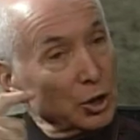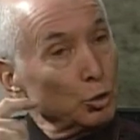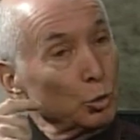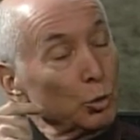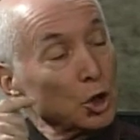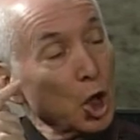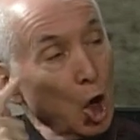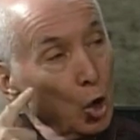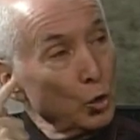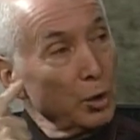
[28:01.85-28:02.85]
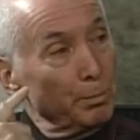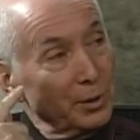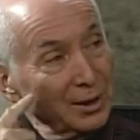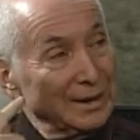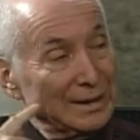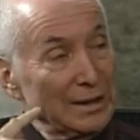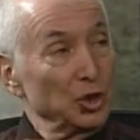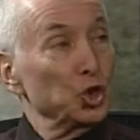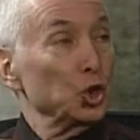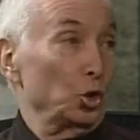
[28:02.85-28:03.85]
through his own
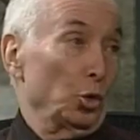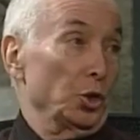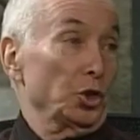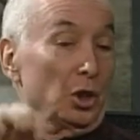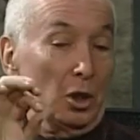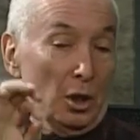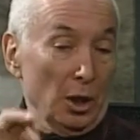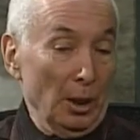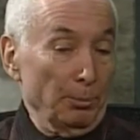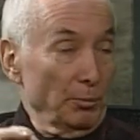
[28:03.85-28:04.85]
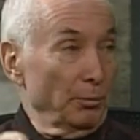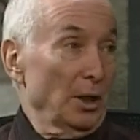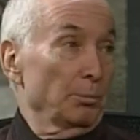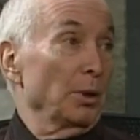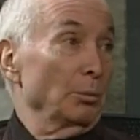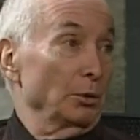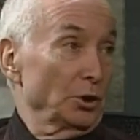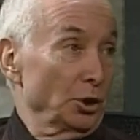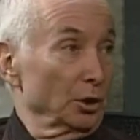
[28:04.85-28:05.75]
abilities sourced and then published.